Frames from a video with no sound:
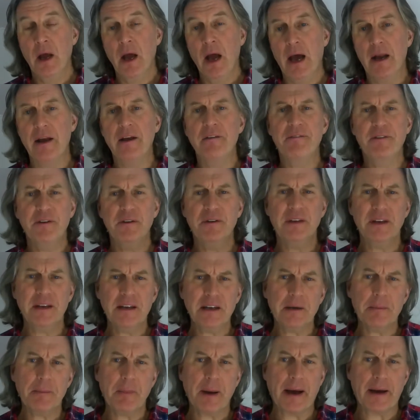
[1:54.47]
And if you
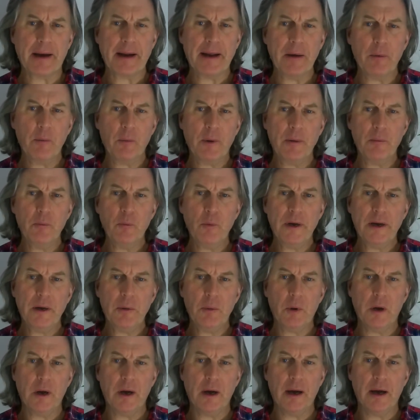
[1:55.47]
think about it, when we
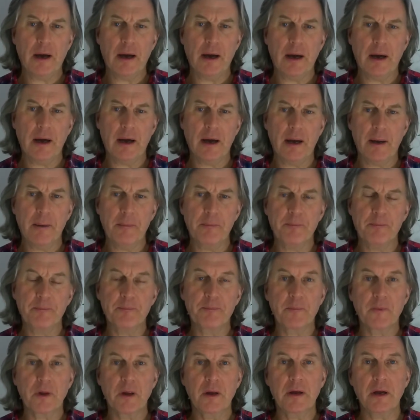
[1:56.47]
were,
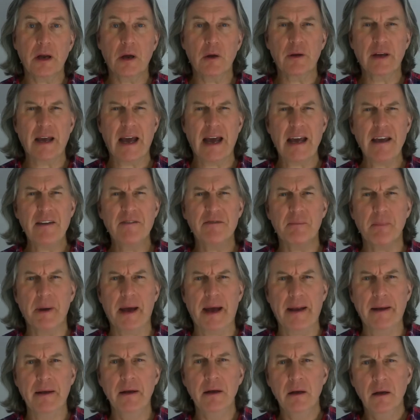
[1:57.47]

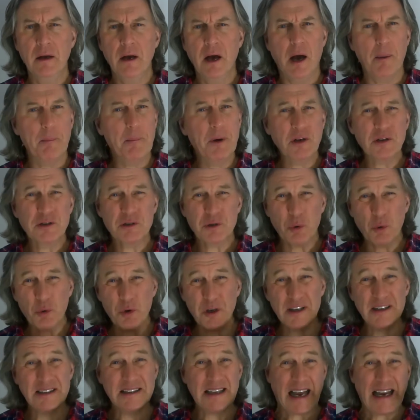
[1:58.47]
cavemen, amongst all
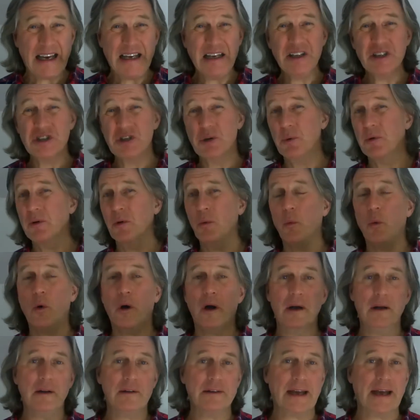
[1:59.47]
the danger with the
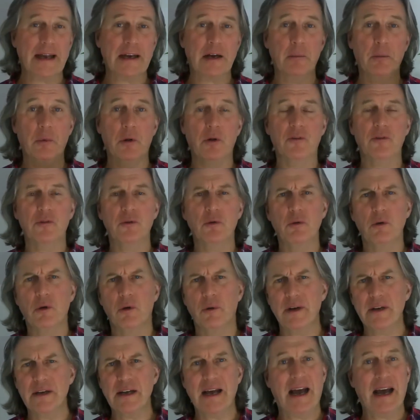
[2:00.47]
wild animals and all the
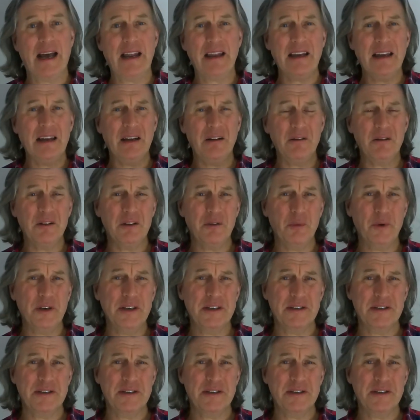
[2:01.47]
rest, how the hell did we